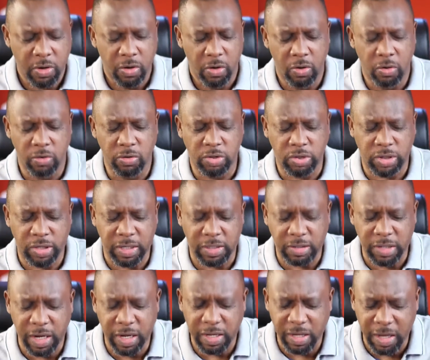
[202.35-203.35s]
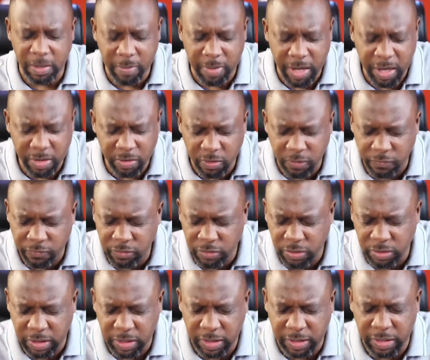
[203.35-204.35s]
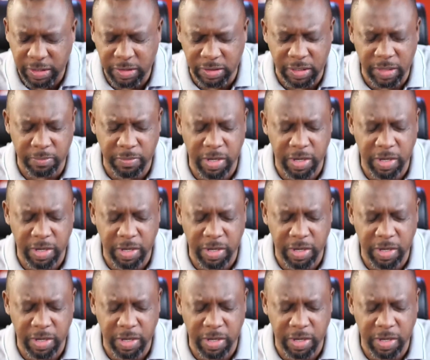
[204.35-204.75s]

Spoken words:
O shataya bando vuzekita